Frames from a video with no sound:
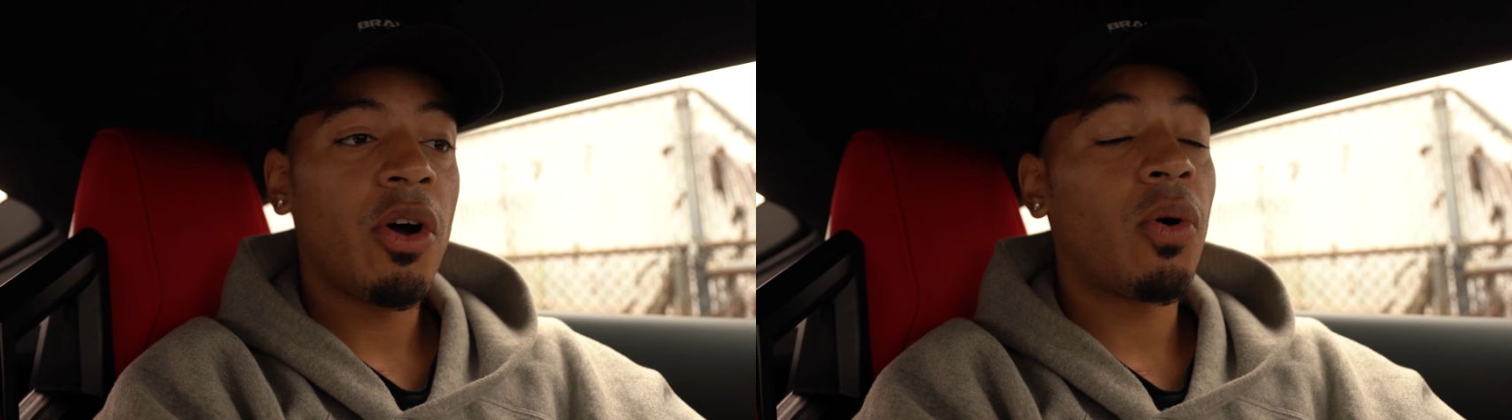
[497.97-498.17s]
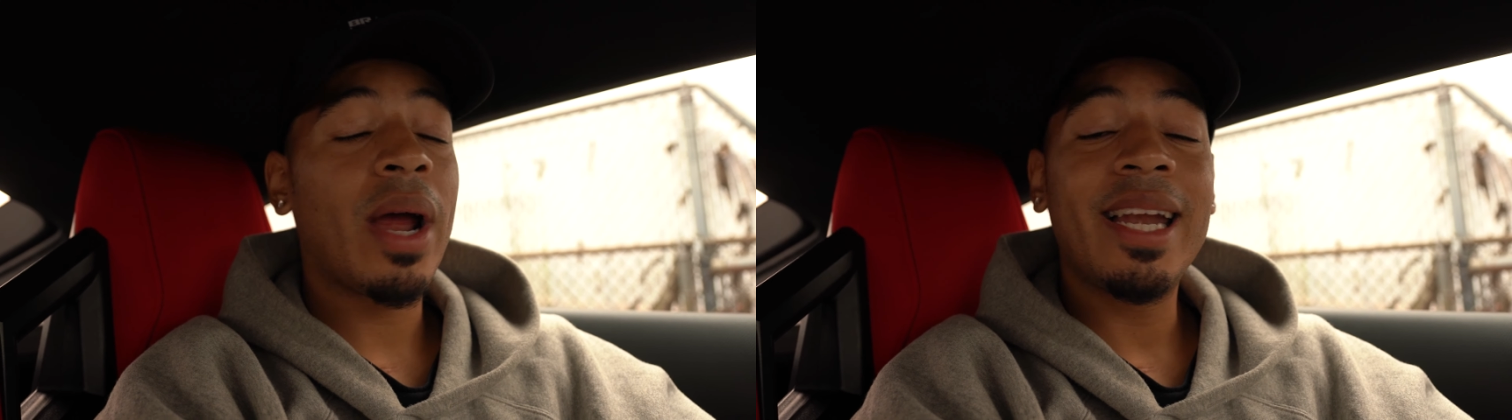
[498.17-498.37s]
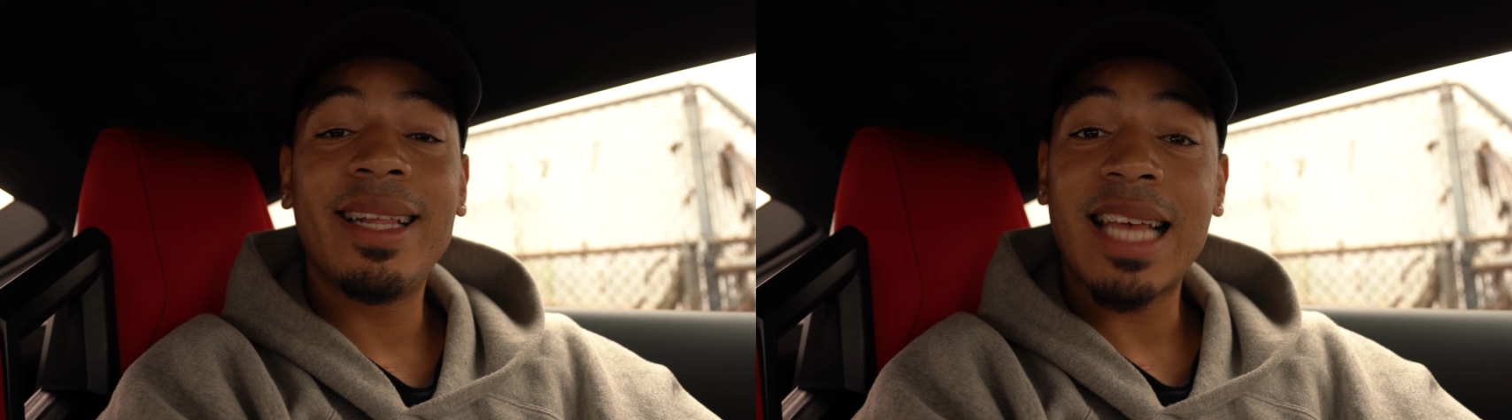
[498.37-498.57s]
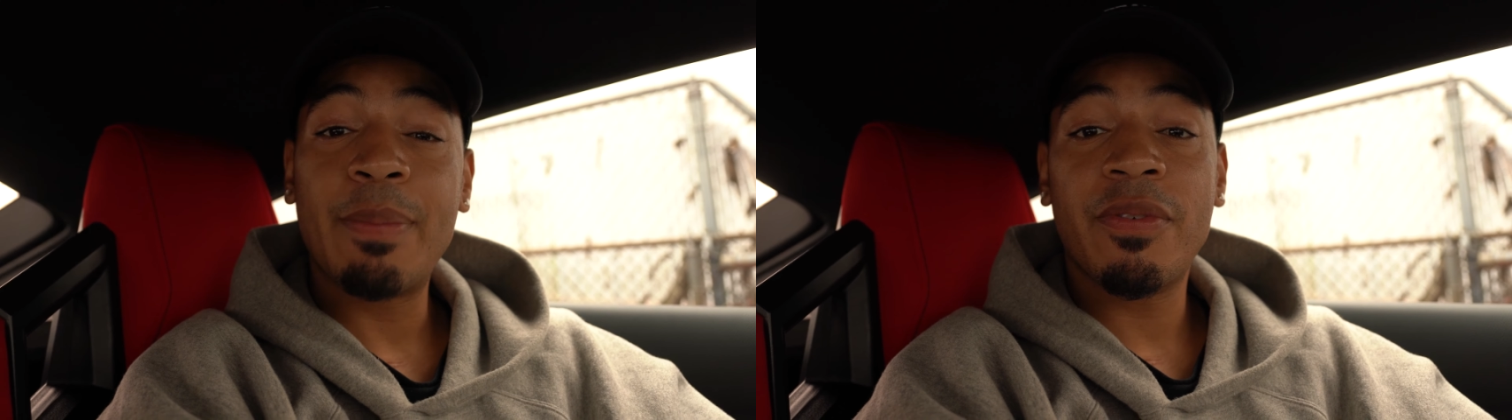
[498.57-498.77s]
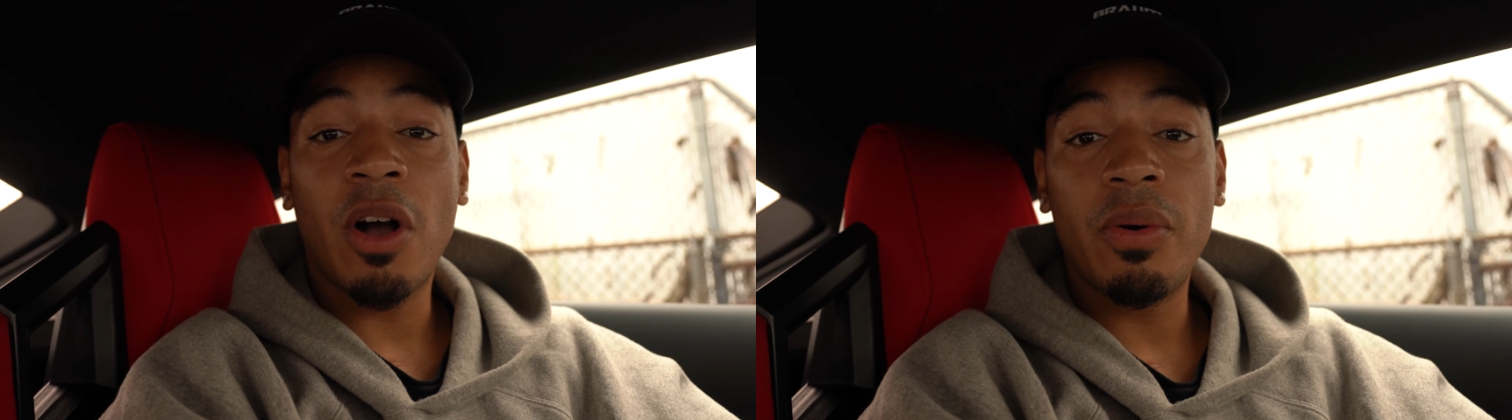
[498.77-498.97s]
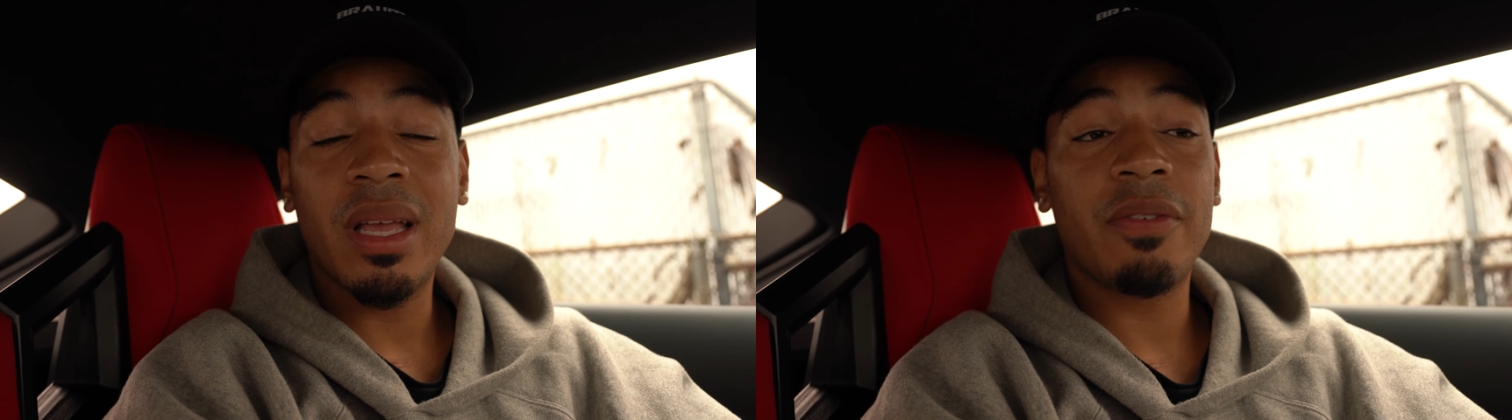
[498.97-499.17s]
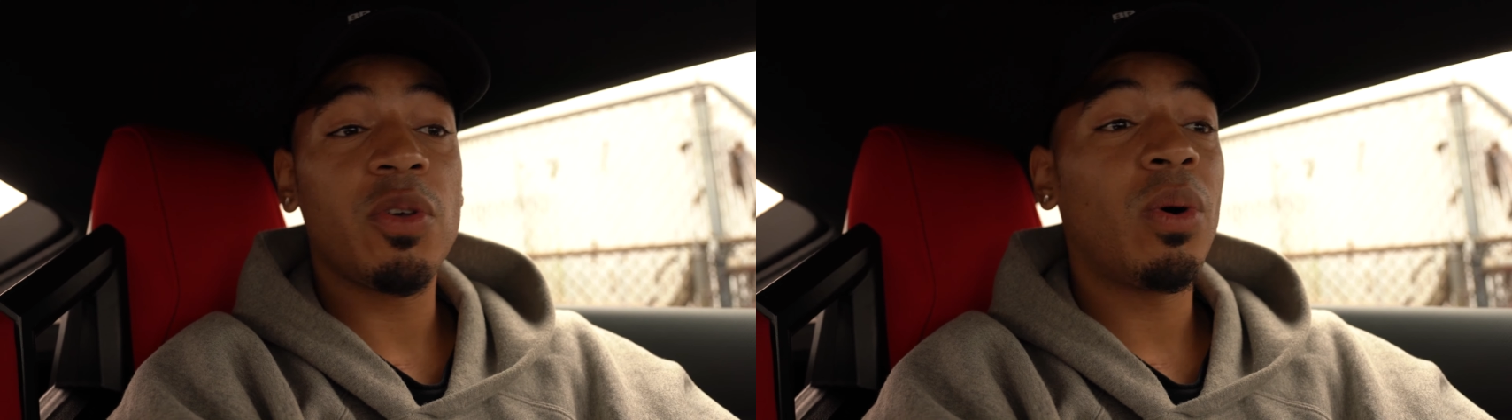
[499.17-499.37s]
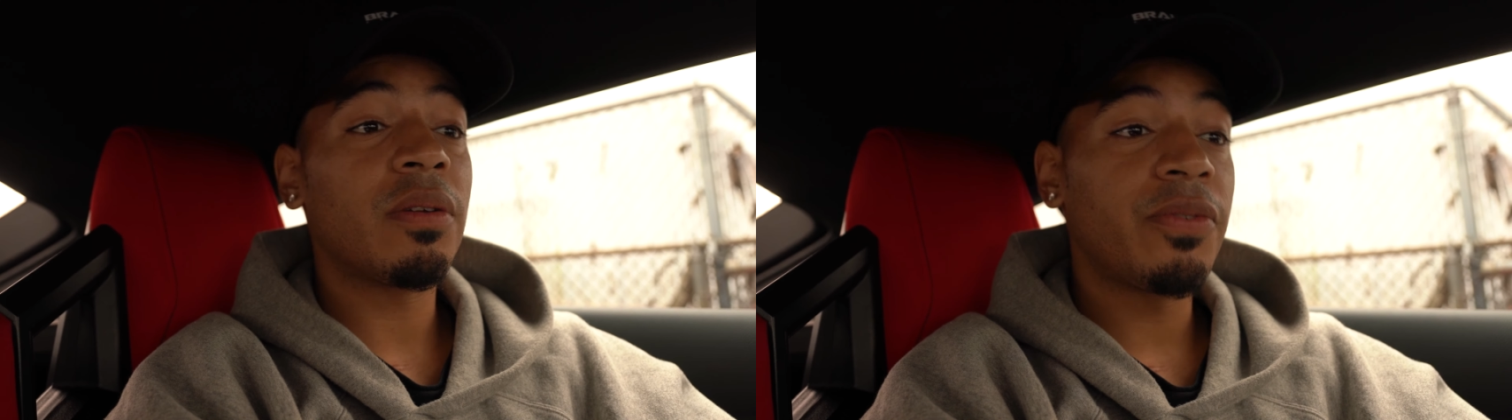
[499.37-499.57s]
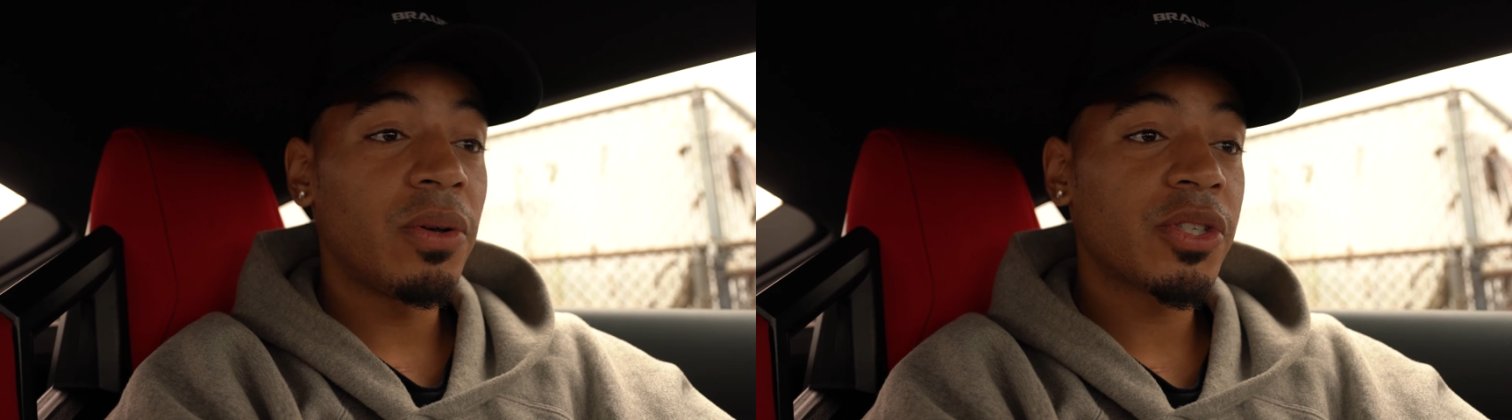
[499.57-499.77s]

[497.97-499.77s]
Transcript: or any type of coding, if you want full